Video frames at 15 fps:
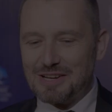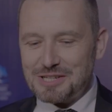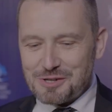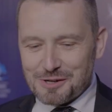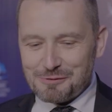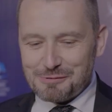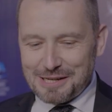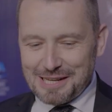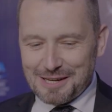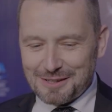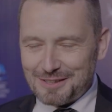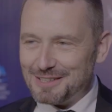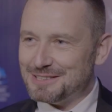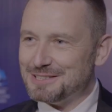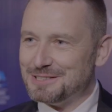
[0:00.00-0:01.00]
I try really
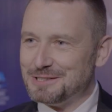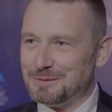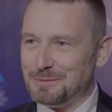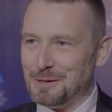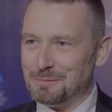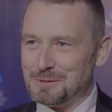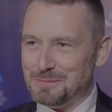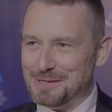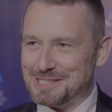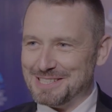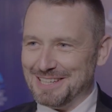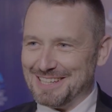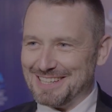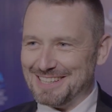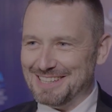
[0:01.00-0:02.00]
hard to be
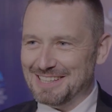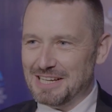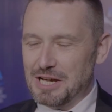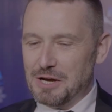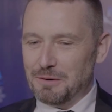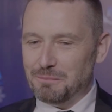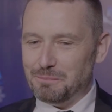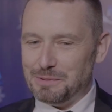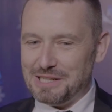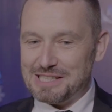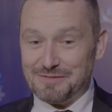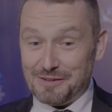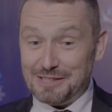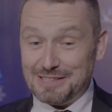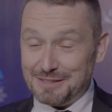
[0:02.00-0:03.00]
optimistic, but it's
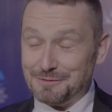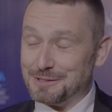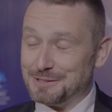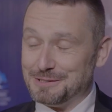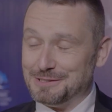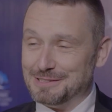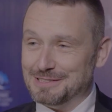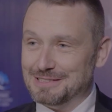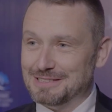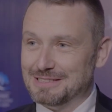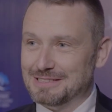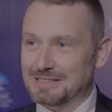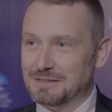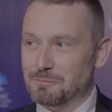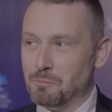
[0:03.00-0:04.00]
very difficult.
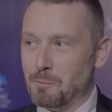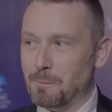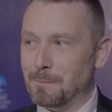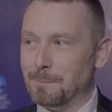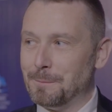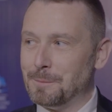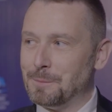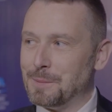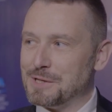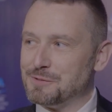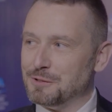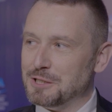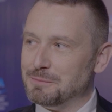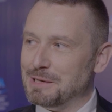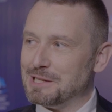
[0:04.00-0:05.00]
Because
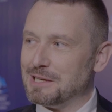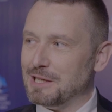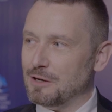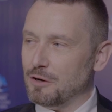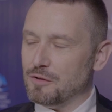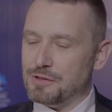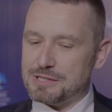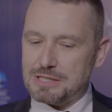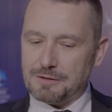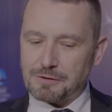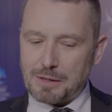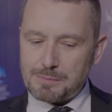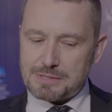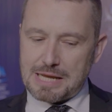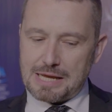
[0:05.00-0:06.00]
fundamentally, a lot of this stuff
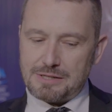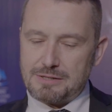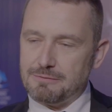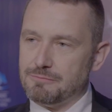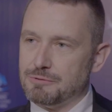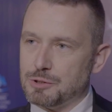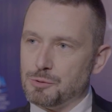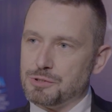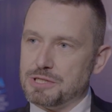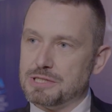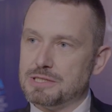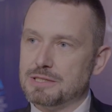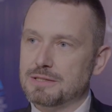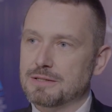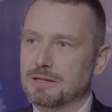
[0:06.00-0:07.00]
comes down to
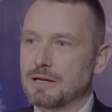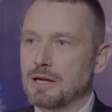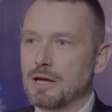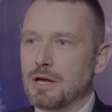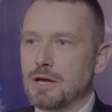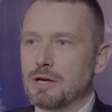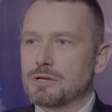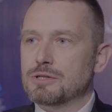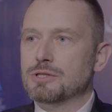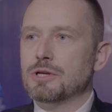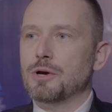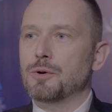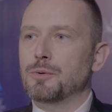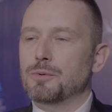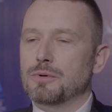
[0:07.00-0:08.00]
resources.
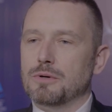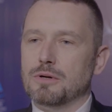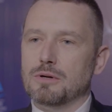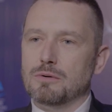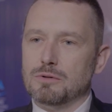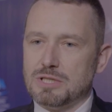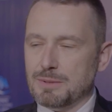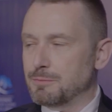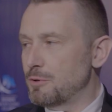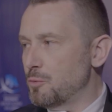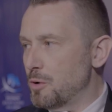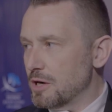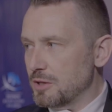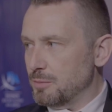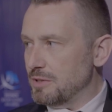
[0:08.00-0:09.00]
So some of the
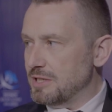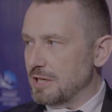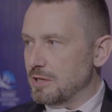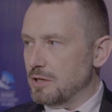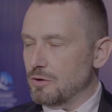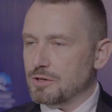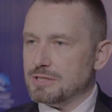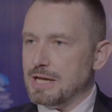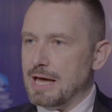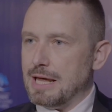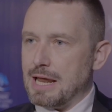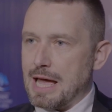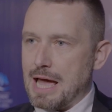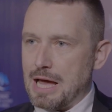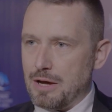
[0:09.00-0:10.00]
work that we did looked at
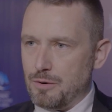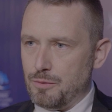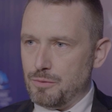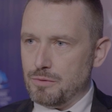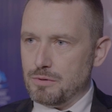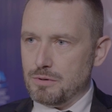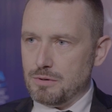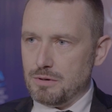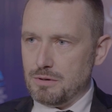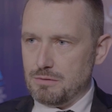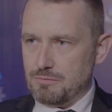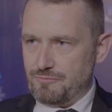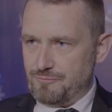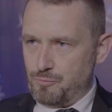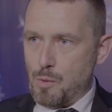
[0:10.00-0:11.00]
how
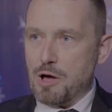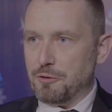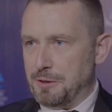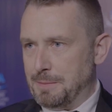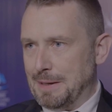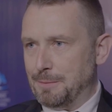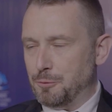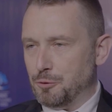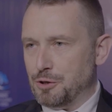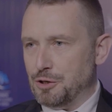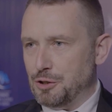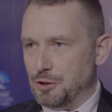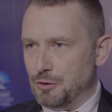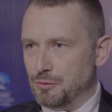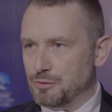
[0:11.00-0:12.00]
wealthy people can
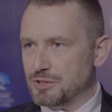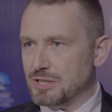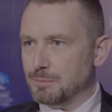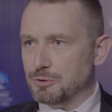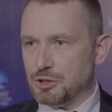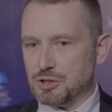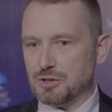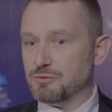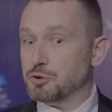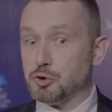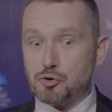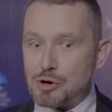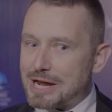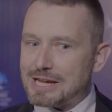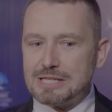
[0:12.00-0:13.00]
use some of the sort of
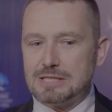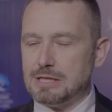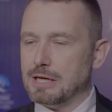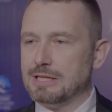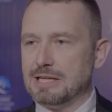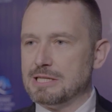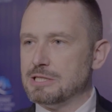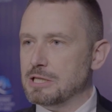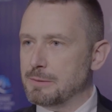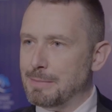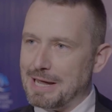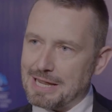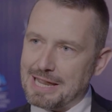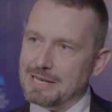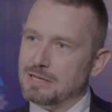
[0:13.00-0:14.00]
tricks that exist in the
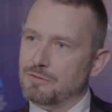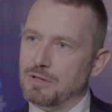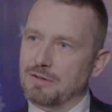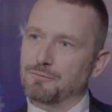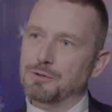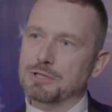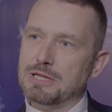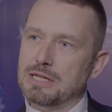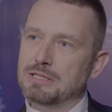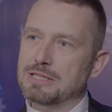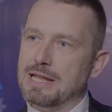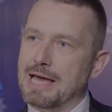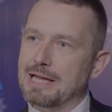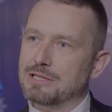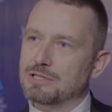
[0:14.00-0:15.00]
back end of the
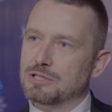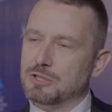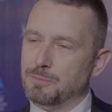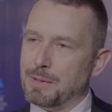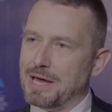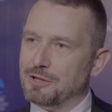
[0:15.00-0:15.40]
internet to be